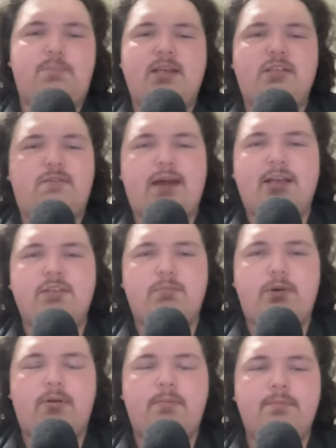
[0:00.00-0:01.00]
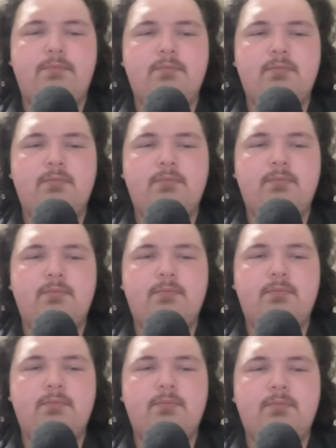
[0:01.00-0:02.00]
best fastball.
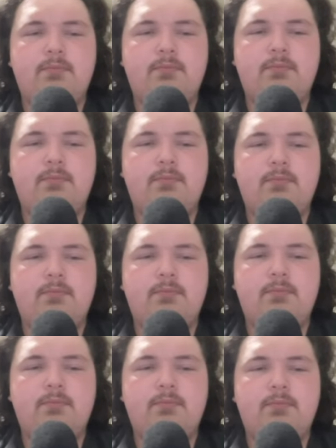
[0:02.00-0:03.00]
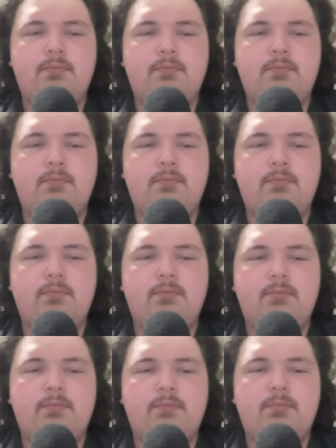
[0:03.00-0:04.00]
And when you look at other teams across the
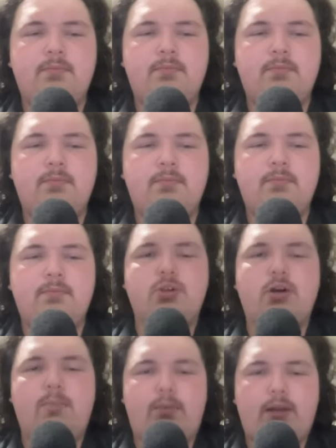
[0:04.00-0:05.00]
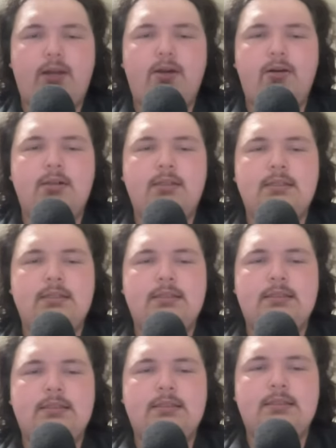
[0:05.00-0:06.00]
league, if their superstar player
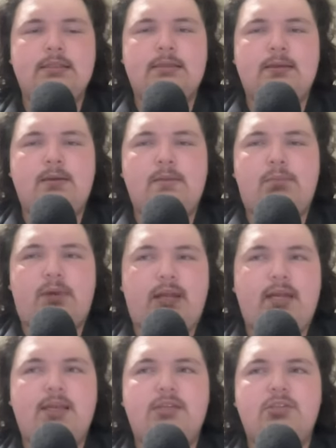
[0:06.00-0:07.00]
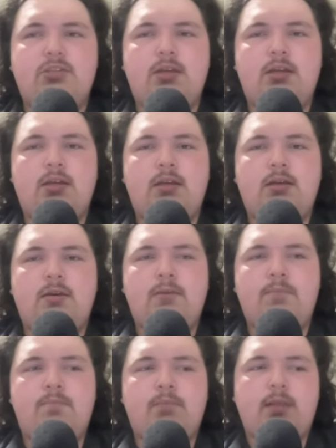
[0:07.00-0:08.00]
plays
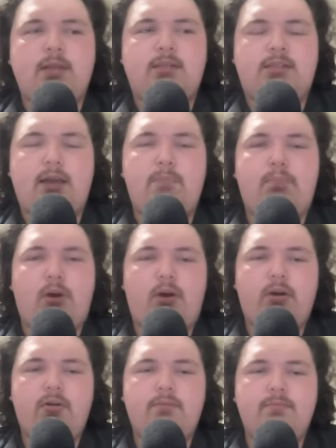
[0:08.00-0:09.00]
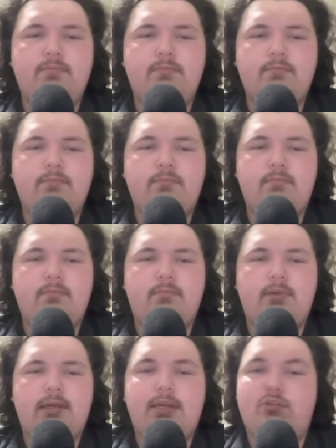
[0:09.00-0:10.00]
subpar,
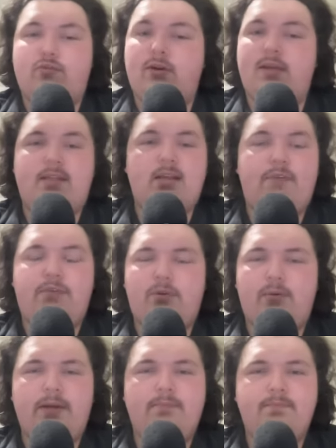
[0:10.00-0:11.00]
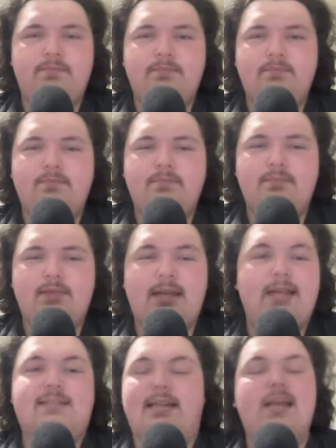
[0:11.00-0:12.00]
it's really tough to win
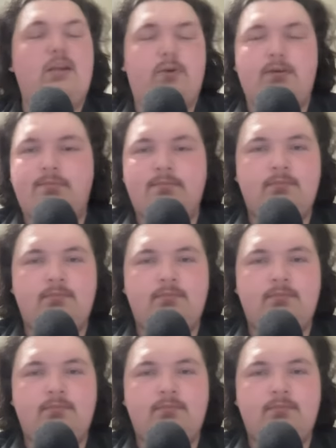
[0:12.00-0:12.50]
against anyone.